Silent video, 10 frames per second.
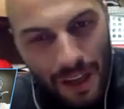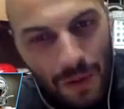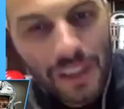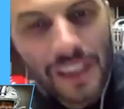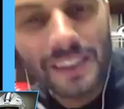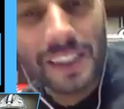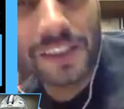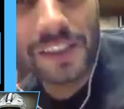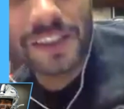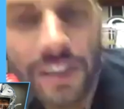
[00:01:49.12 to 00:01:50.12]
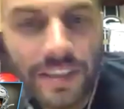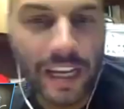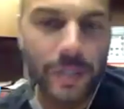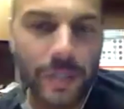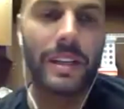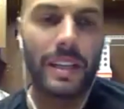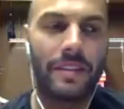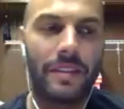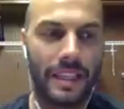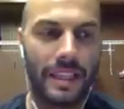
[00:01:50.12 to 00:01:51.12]
Well, it's to their detriment if
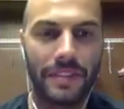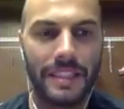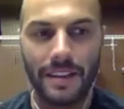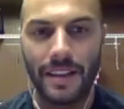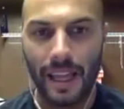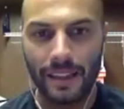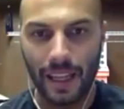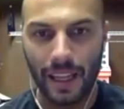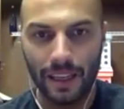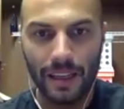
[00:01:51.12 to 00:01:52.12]
they give into that then.